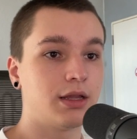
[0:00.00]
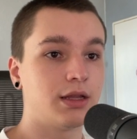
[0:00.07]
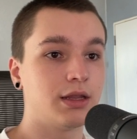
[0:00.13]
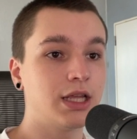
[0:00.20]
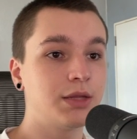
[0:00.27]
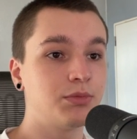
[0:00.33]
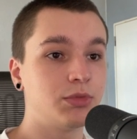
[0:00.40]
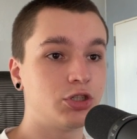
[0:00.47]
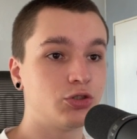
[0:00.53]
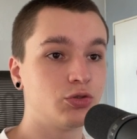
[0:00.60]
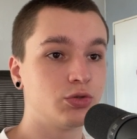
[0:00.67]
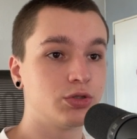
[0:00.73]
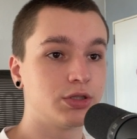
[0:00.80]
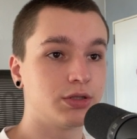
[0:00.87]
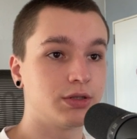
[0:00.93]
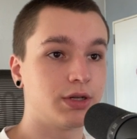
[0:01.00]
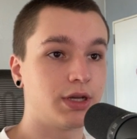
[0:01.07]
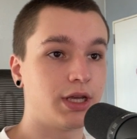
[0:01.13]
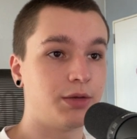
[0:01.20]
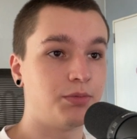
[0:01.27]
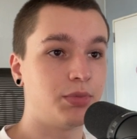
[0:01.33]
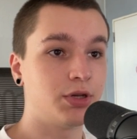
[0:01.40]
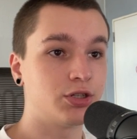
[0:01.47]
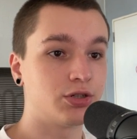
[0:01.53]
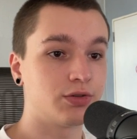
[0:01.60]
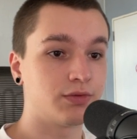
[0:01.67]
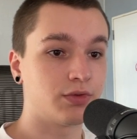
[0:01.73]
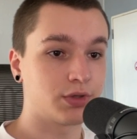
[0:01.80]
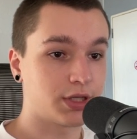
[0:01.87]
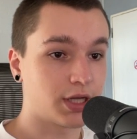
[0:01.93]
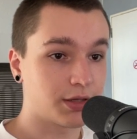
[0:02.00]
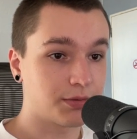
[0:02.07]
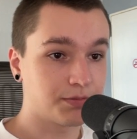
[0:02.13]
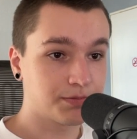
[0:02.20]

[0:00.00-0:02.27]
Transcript: Let me choose a picture for that.